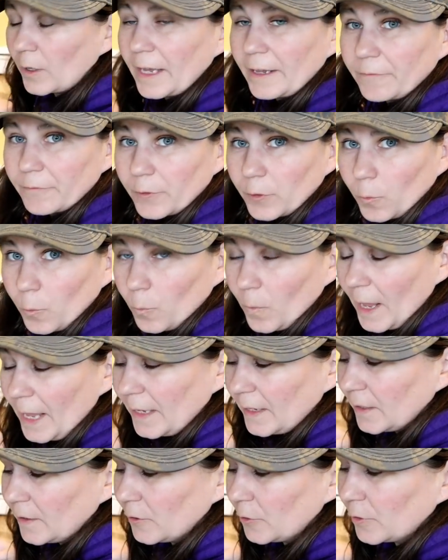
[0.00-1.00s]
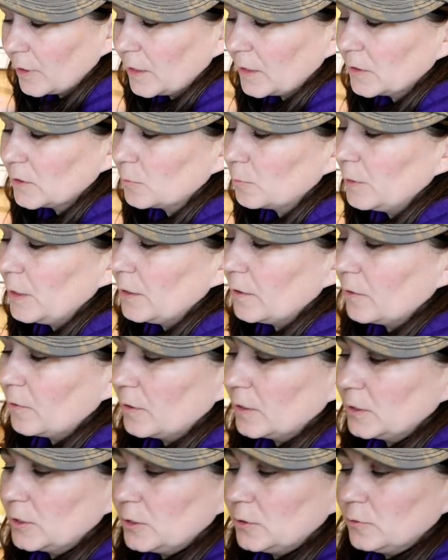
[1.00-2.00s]
Okay, for the wet ingredients, we are
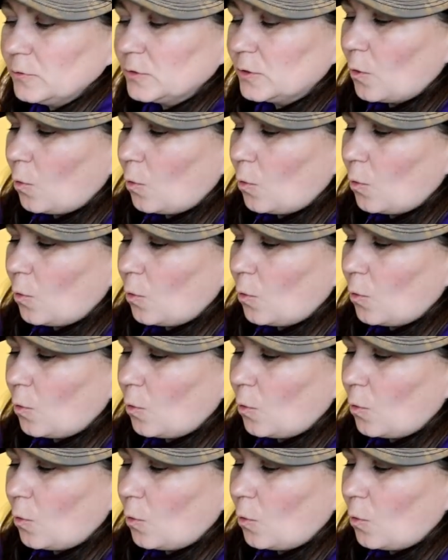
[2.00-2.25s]
going to use